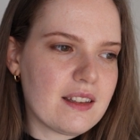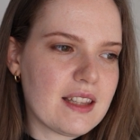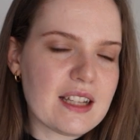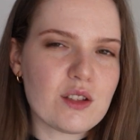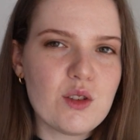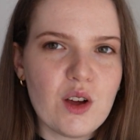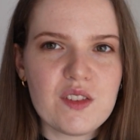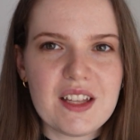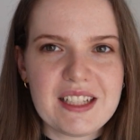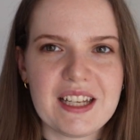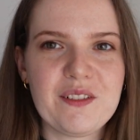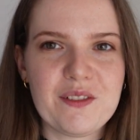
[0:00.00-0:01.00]
that's not
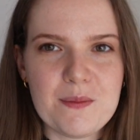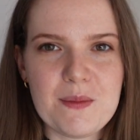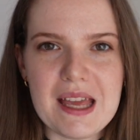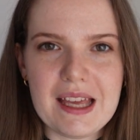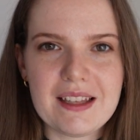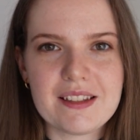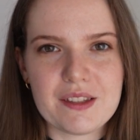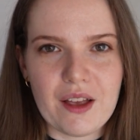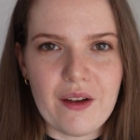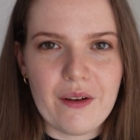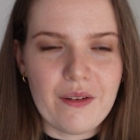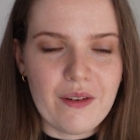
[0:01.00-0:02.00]
knitting for me.
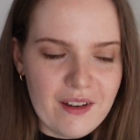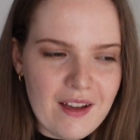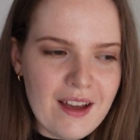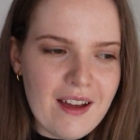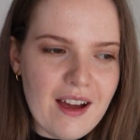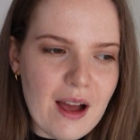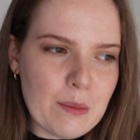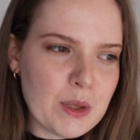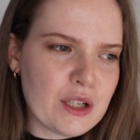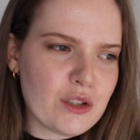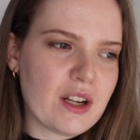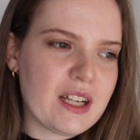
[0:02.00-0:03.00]
So I'm
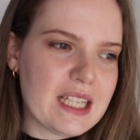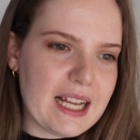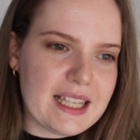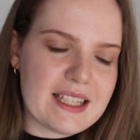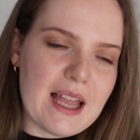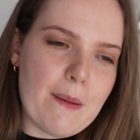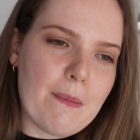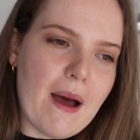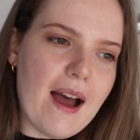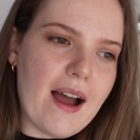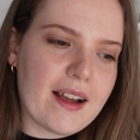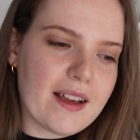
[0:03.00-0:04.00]
going to try and take a step
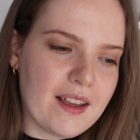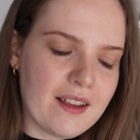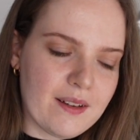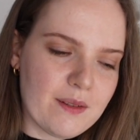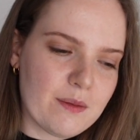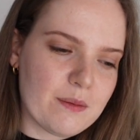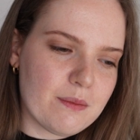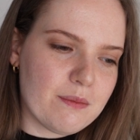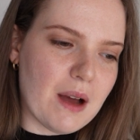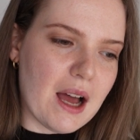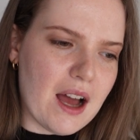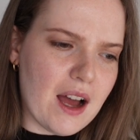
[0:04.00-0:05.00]
back,
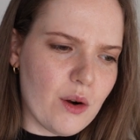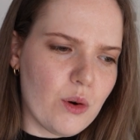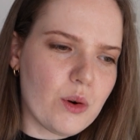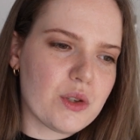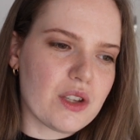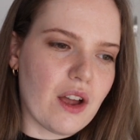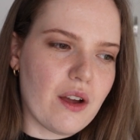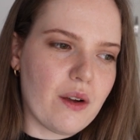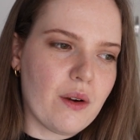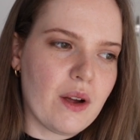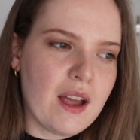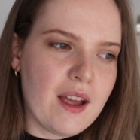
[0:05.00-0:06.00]
but
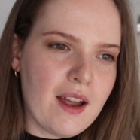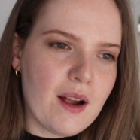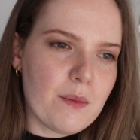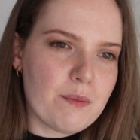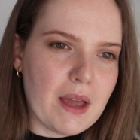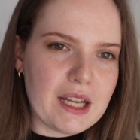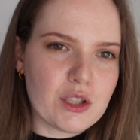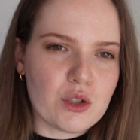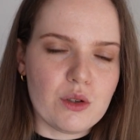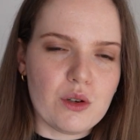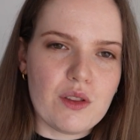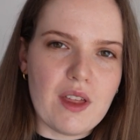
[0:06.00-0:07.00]
also make
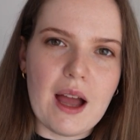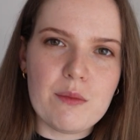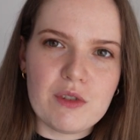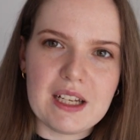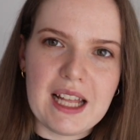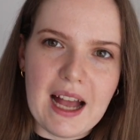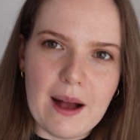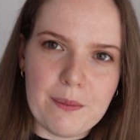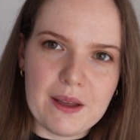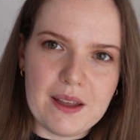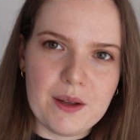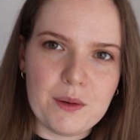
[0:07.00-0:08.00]
sure that I'm really
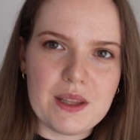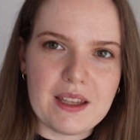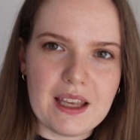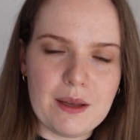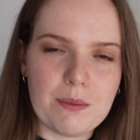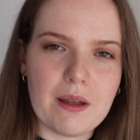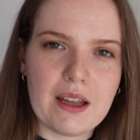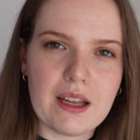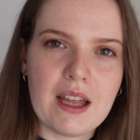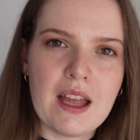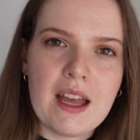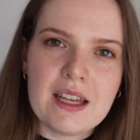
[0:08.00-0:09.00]
happy with
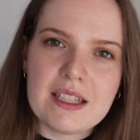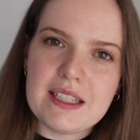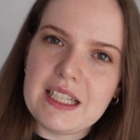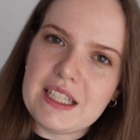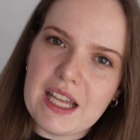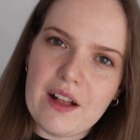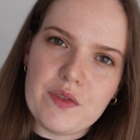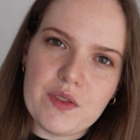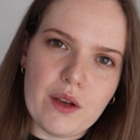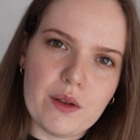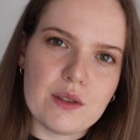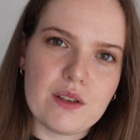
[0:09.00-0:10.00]
keeping detailed
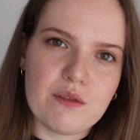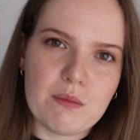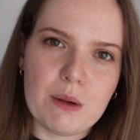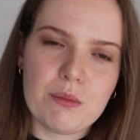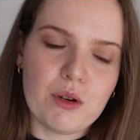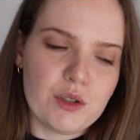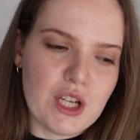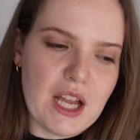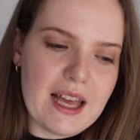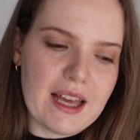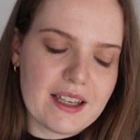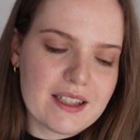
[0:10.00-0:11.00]
notes of my
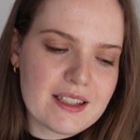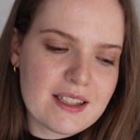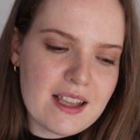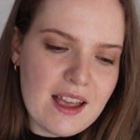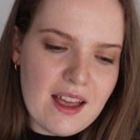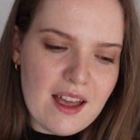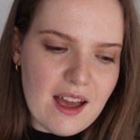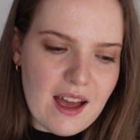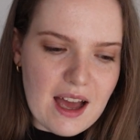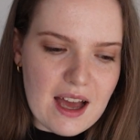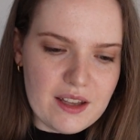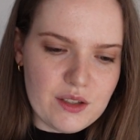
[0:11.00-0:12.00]
projects
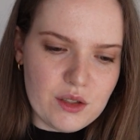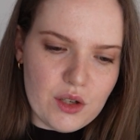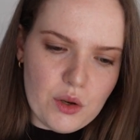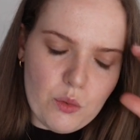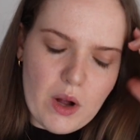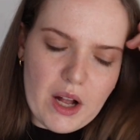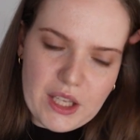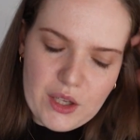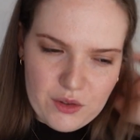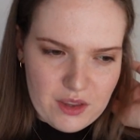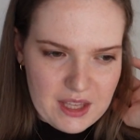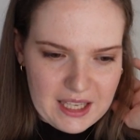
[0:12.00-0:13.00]
and
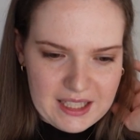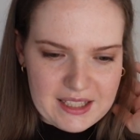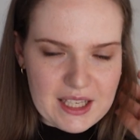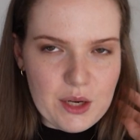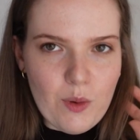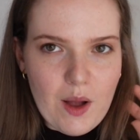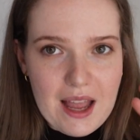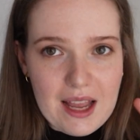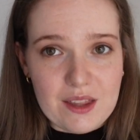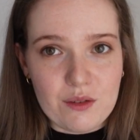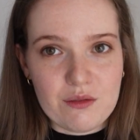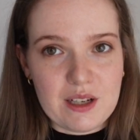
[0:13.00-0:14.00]
working on things in a
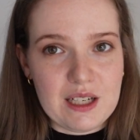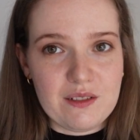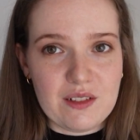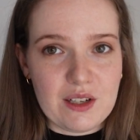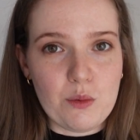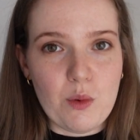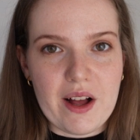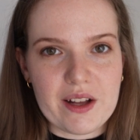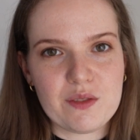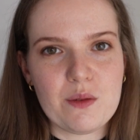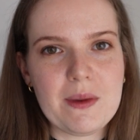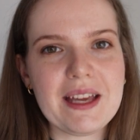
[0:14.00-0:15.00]
way that really, really
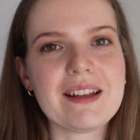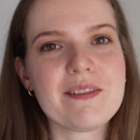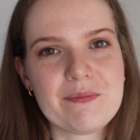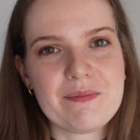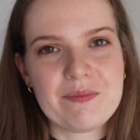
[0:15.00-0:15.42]
works for me.